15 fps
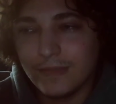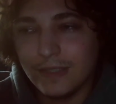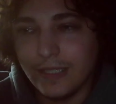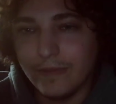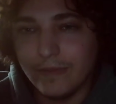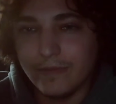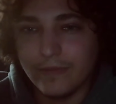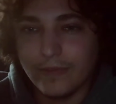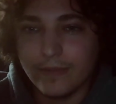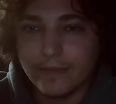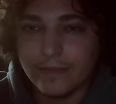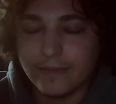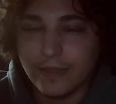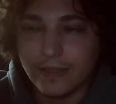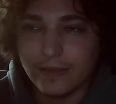Even
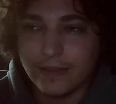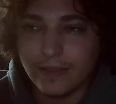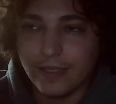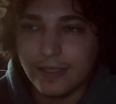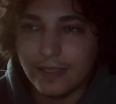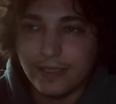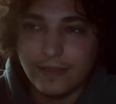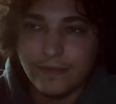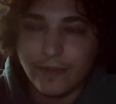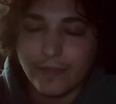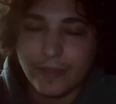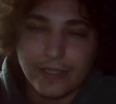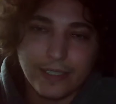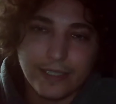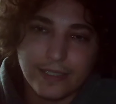from a
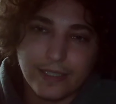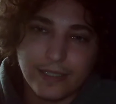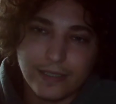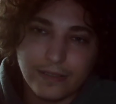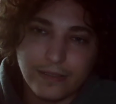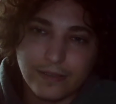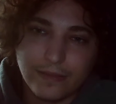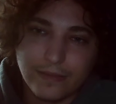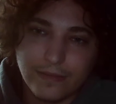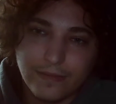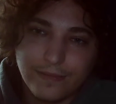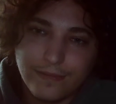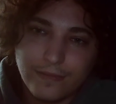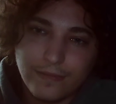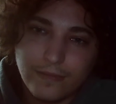distance,
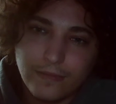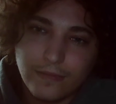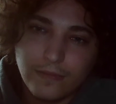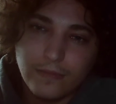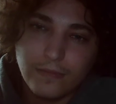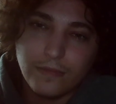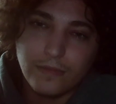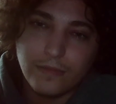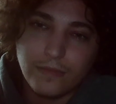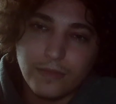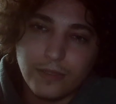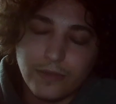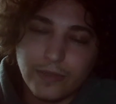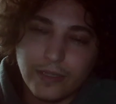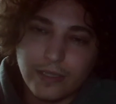
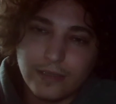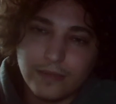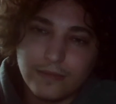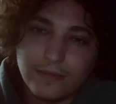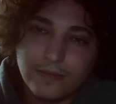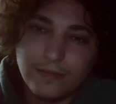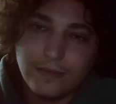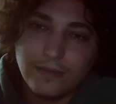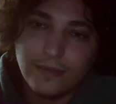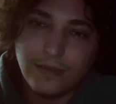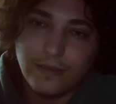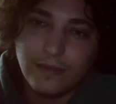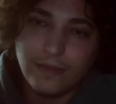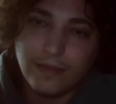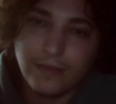doing
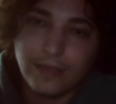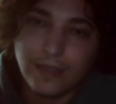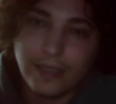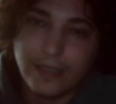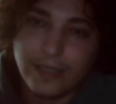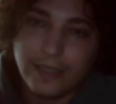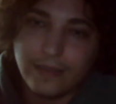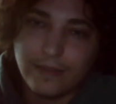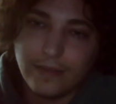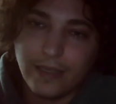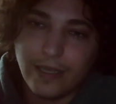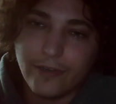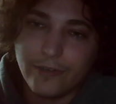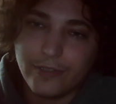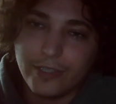like
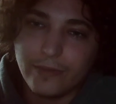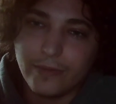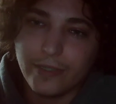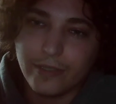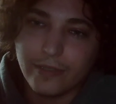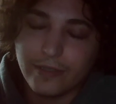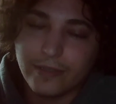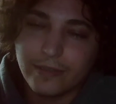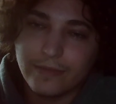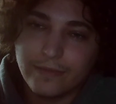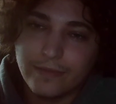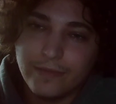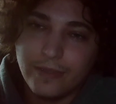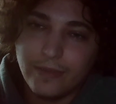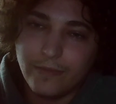energy work
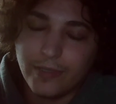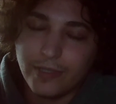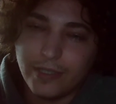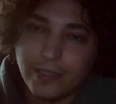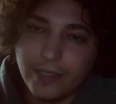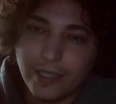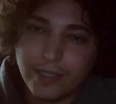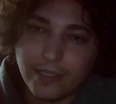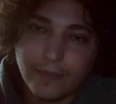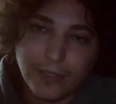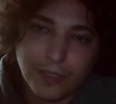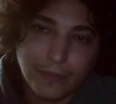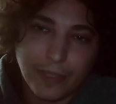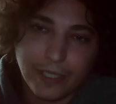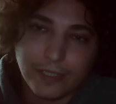with nothing but
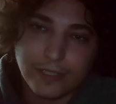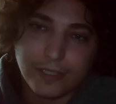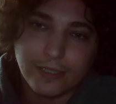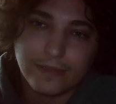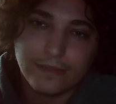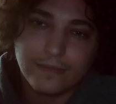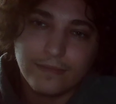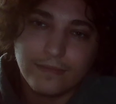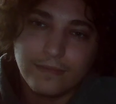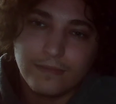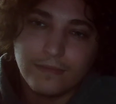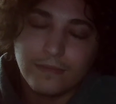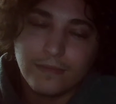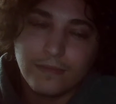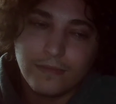a picture.
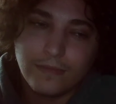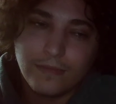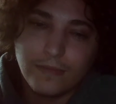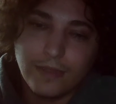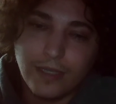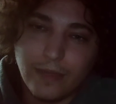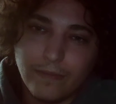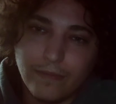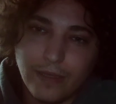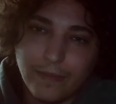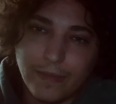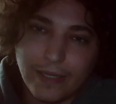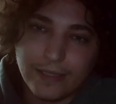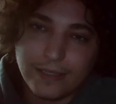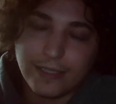I
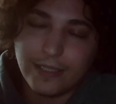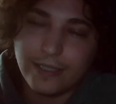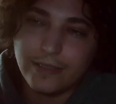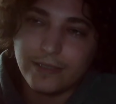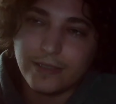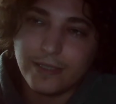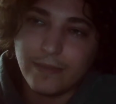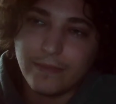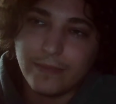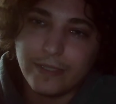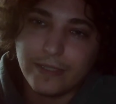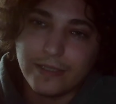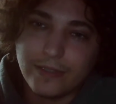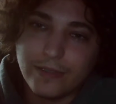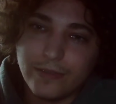managed to heal
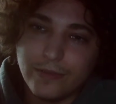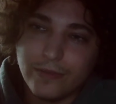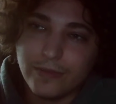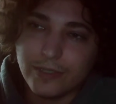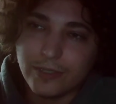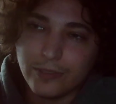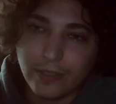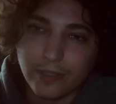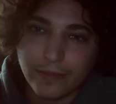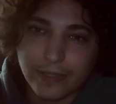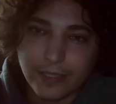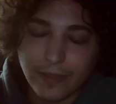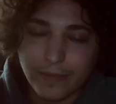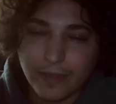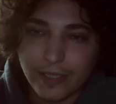someone who was struggling with
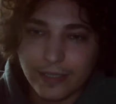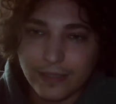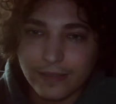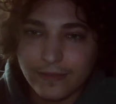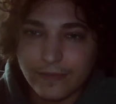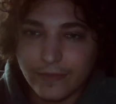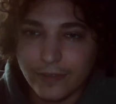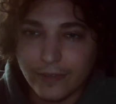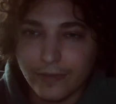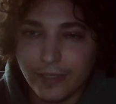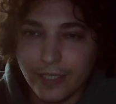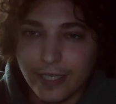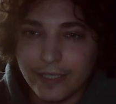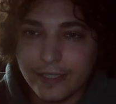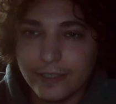something for
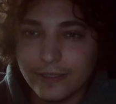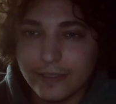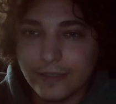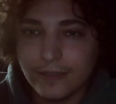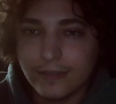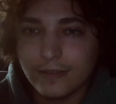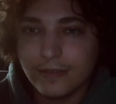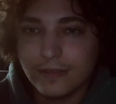9 years,